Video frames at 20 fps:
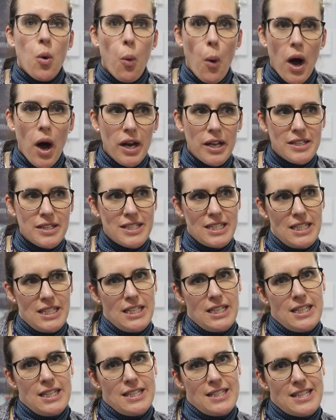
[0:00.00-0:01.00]

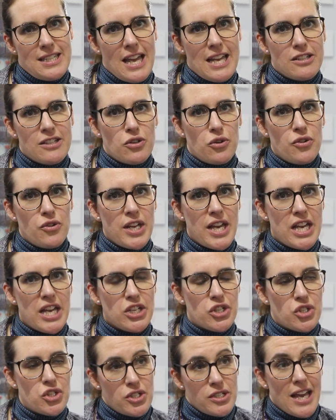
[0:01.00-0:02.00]
quality
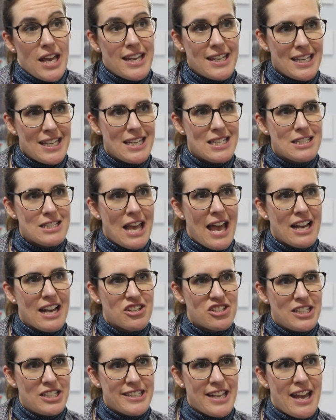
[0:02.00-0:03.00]
deterioration that is
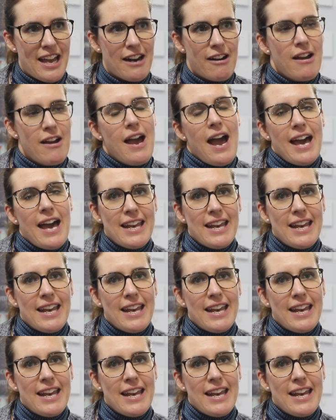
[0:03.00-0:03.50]
actually there,